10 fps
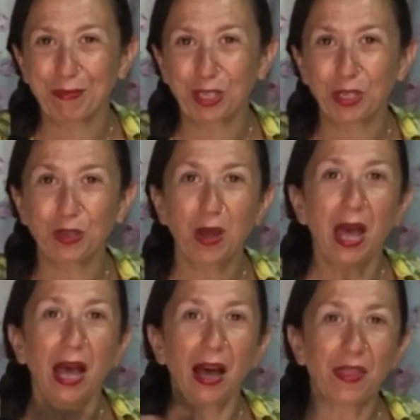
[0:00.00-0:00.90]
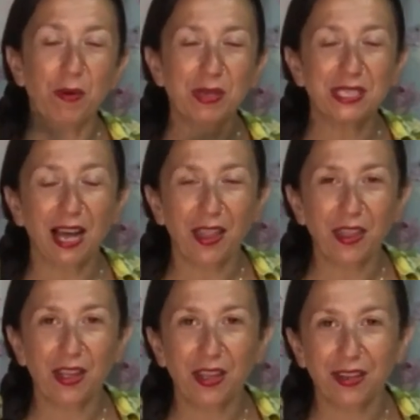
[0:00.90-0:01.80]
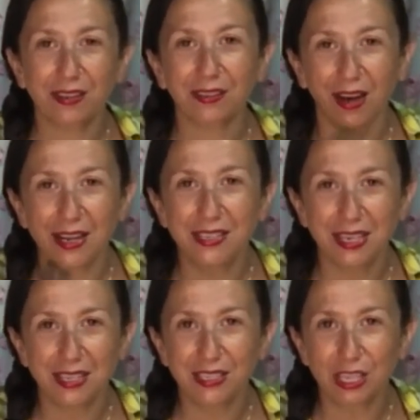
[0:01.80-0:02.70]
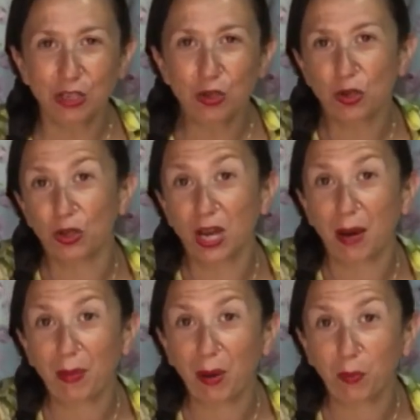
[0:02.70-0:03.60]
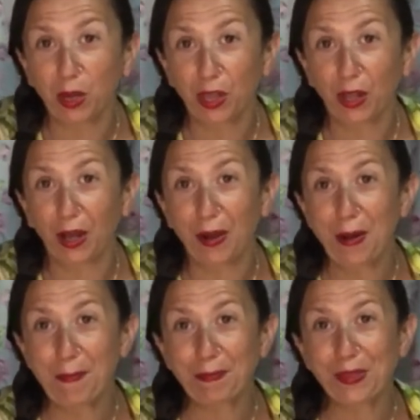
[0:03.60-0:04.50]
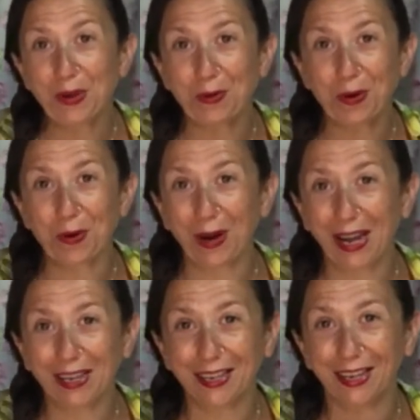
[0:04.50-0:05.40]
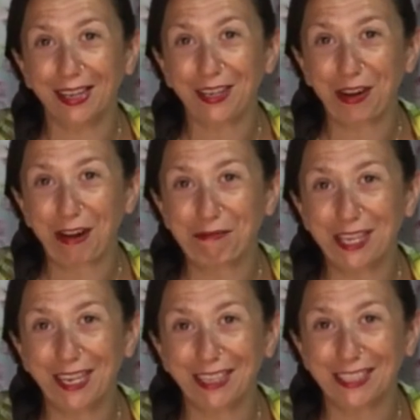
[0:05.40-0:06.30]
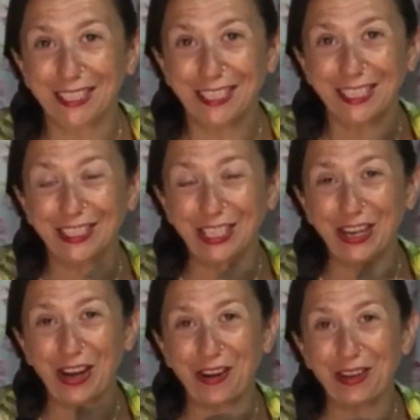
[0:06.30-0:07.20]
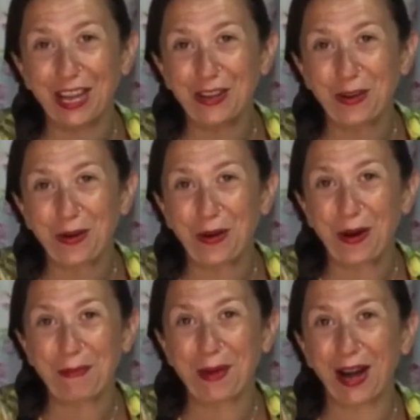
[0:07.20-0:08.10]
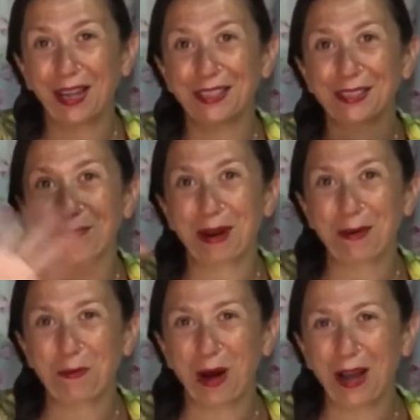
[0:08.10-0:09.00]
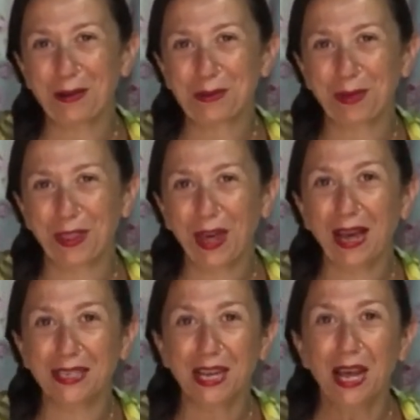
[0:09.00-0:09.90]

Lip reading: too. There is other ideas that you could come up with. You're all quite crafty and artistic, so I'll let your minds run wild with that.